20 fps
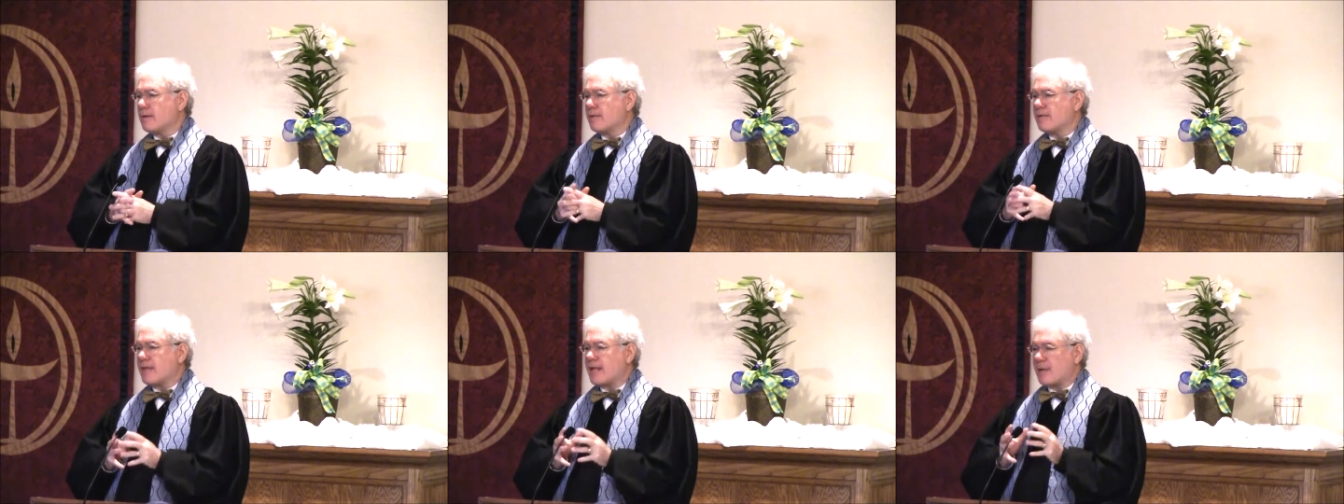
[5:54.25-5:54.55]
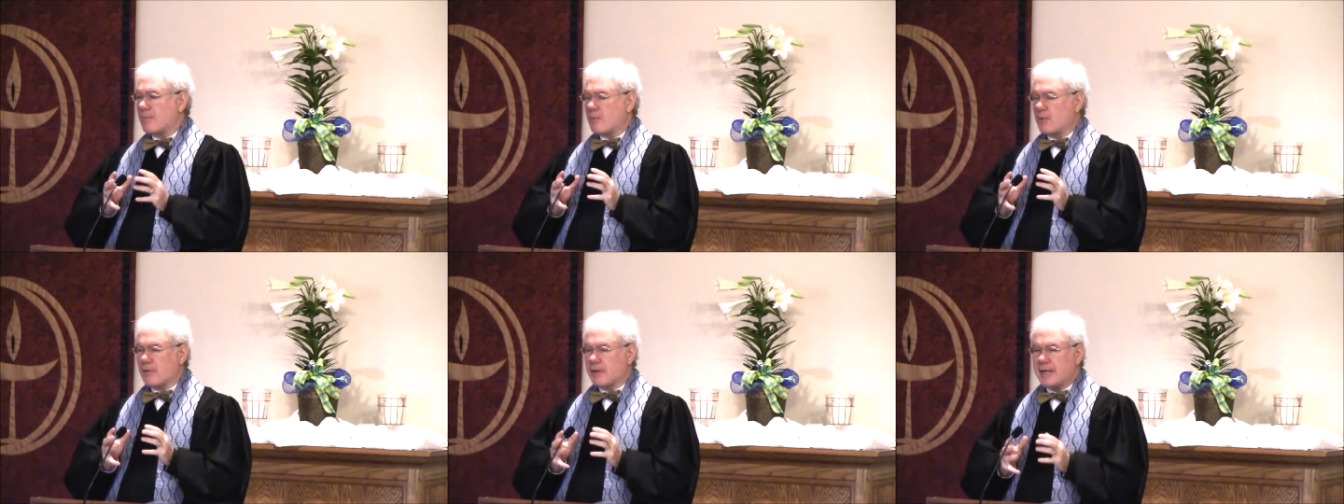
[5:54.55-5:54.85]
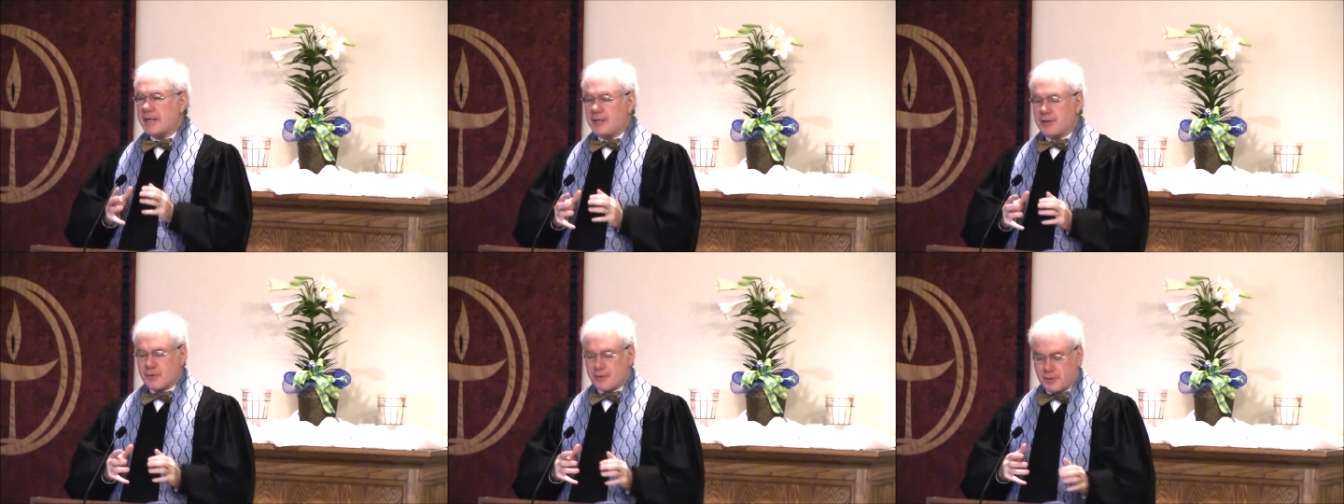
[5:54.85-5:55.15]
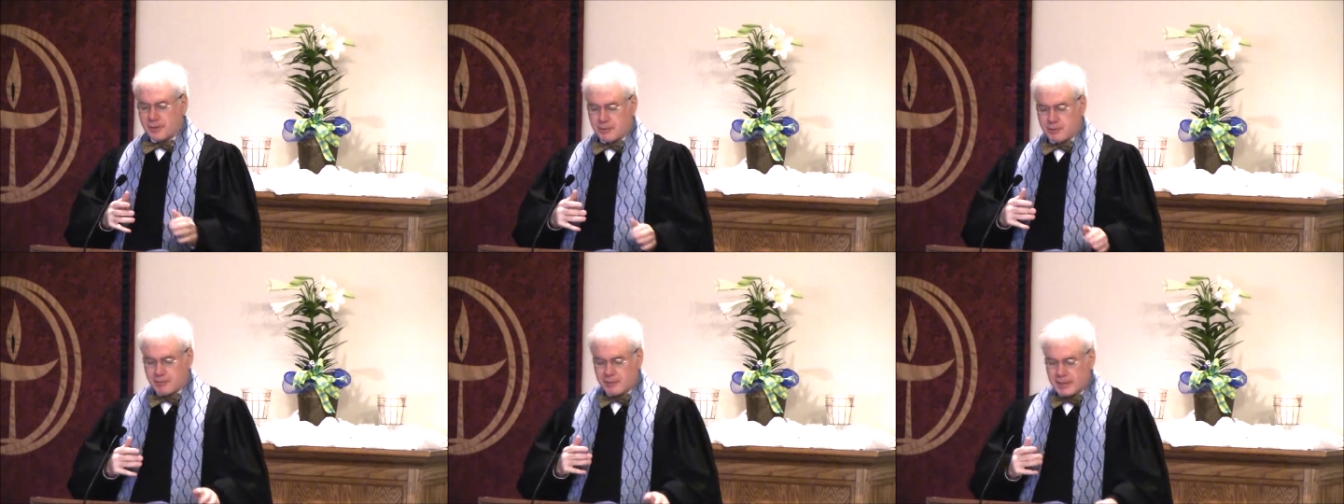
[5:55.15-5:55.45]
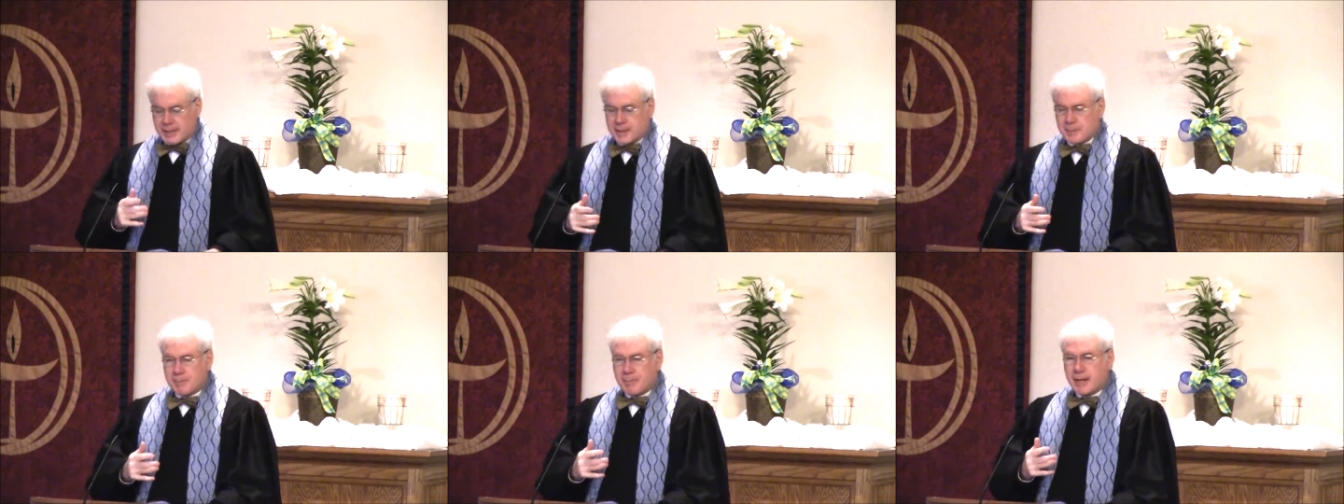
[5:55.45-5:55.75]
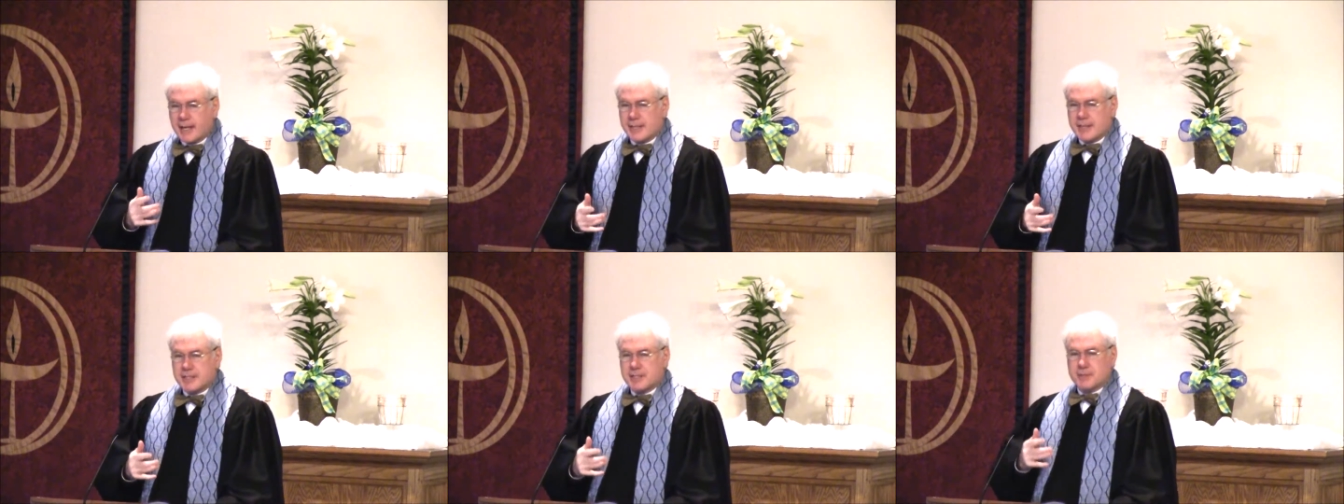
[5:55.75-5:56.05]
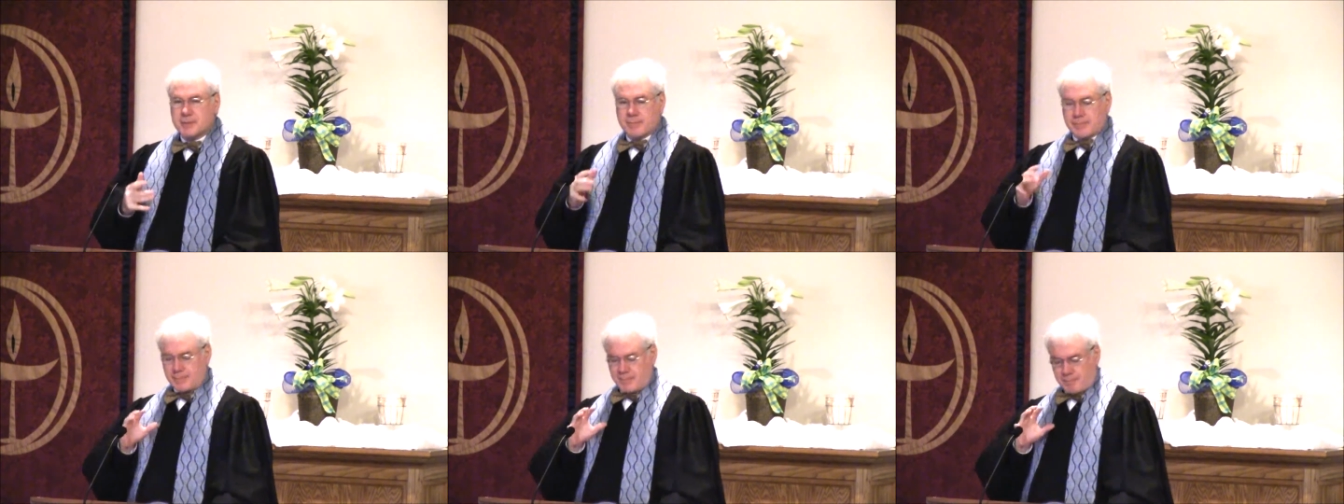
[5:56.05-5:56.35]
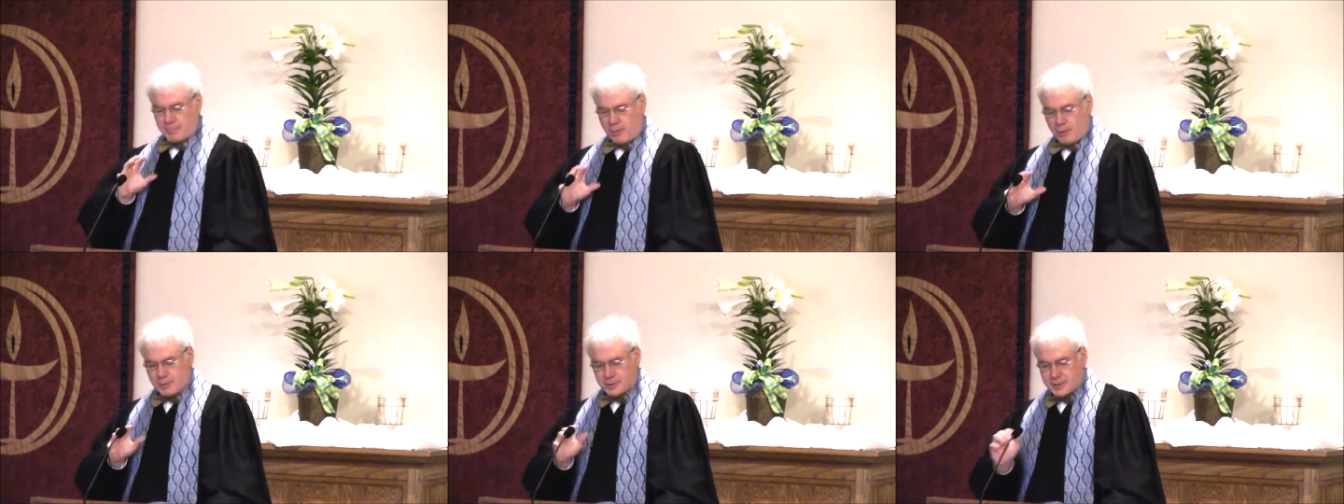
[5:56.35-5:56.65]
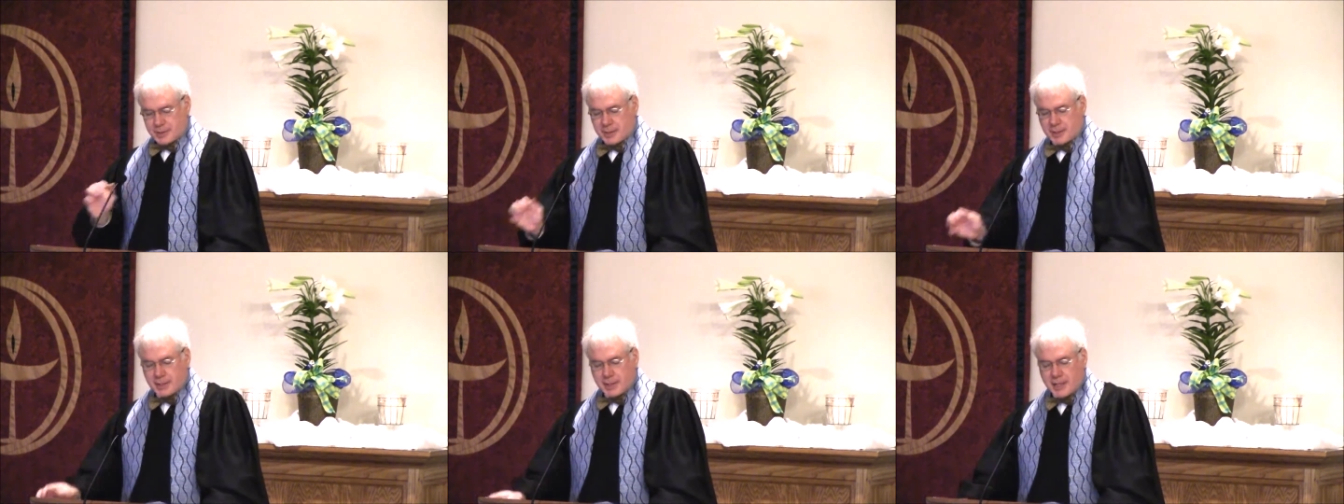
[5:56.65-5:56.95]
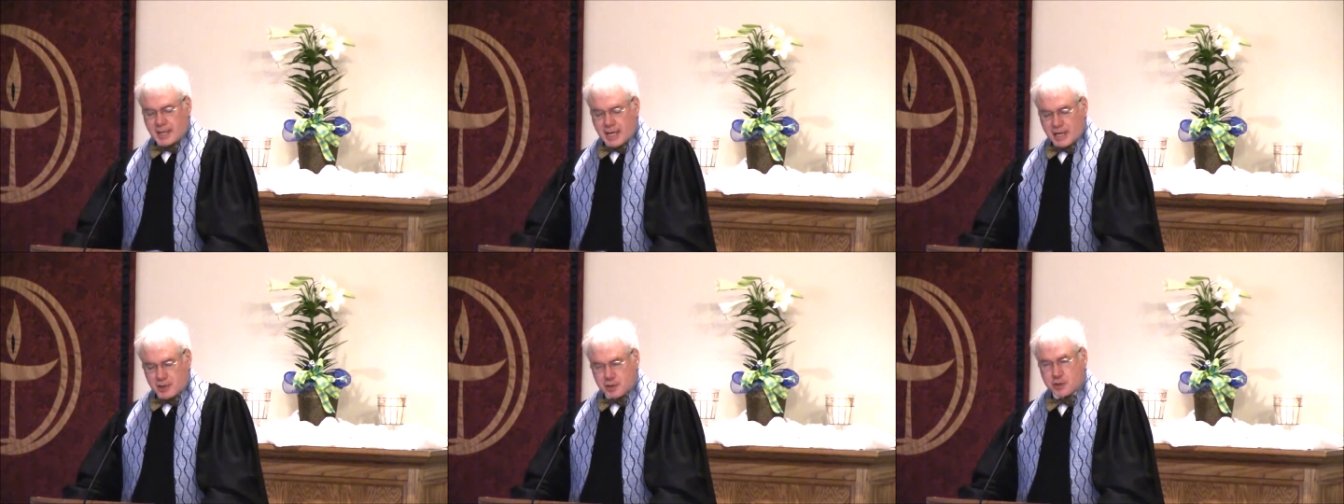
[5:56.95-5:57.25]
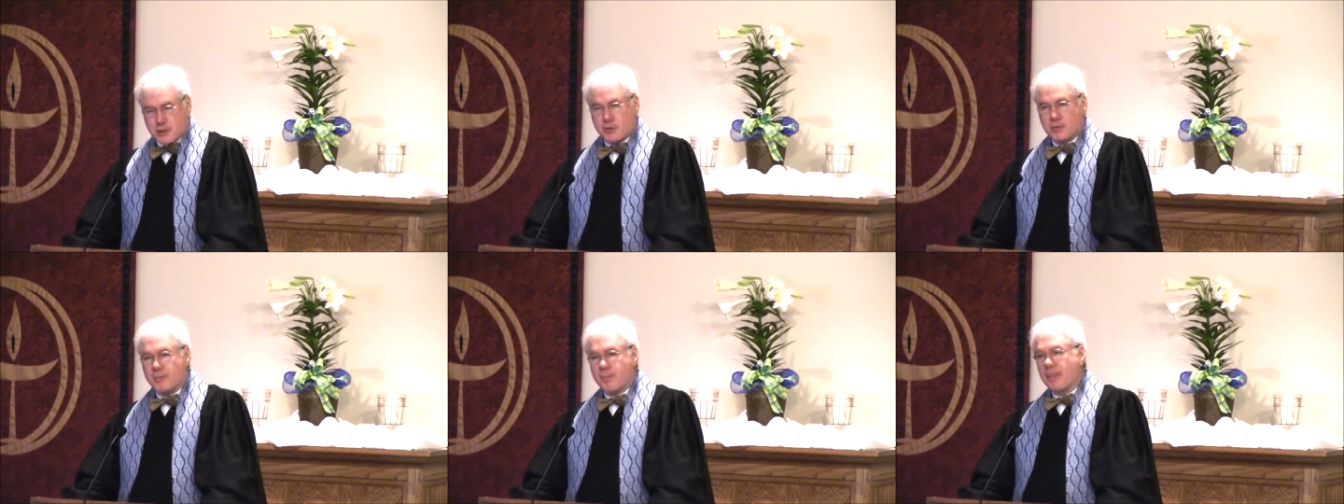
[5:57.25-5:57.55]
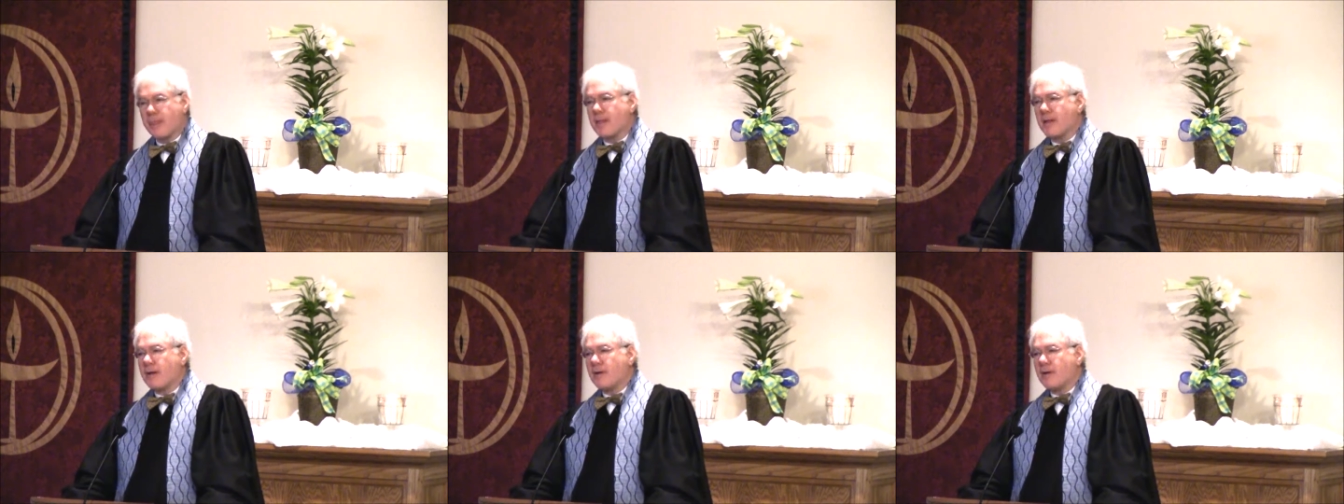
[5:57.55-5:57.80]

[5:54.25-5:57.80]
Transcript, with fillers: that were either created by this person, Yashu,